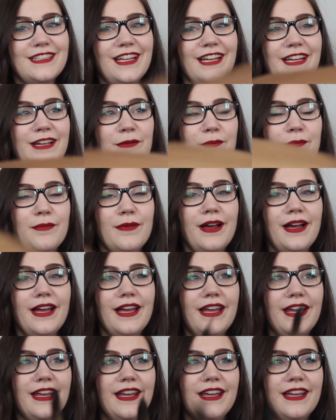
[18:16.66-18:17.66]
like
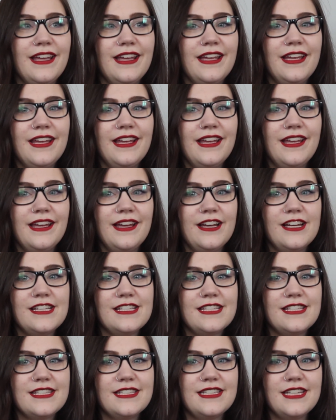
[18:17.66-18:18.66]
my
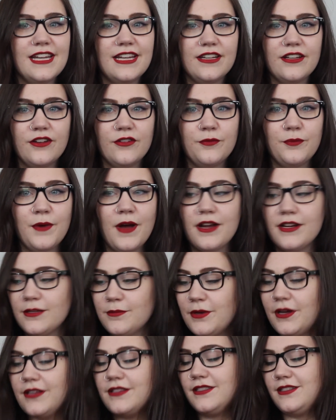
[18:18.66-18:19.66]
state of body
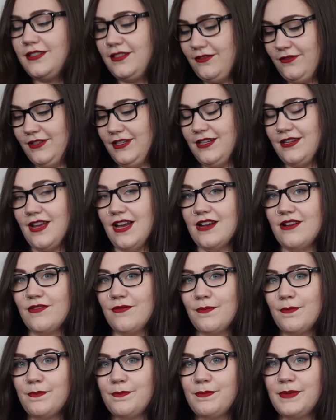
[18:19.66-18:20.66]
positivity now,
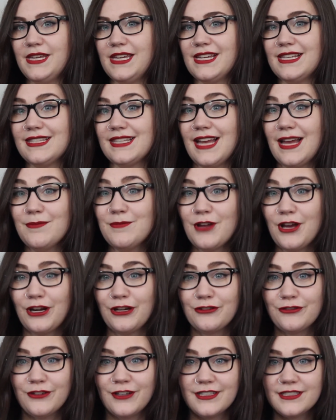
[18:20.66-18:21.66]
because I'm
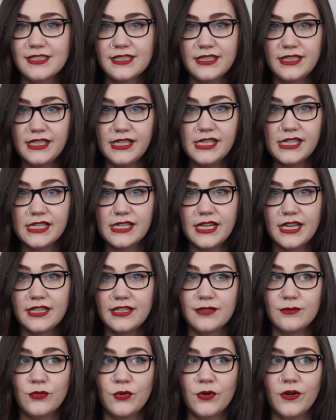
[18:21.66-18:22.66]
not afraid to eat
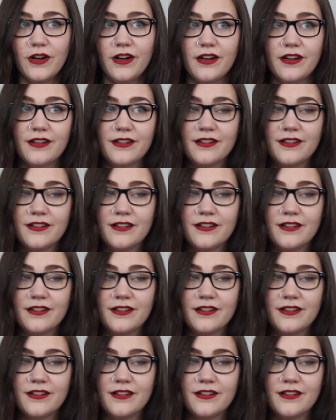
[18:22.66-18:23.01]
anymore.